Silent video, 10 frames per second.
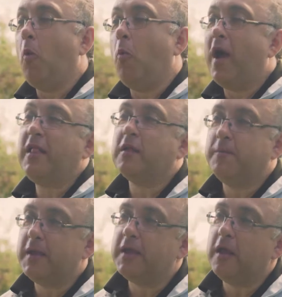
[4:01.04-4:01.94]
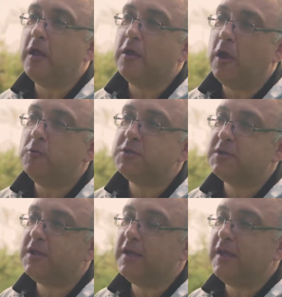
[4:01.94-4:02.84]
welcoming and
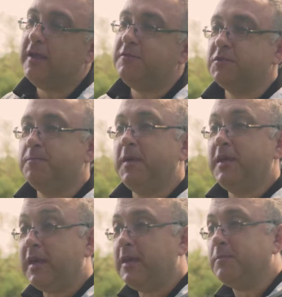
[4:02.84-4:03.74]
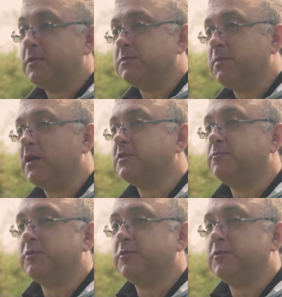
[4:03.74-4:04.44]
hosting Evesham beekeepers, part of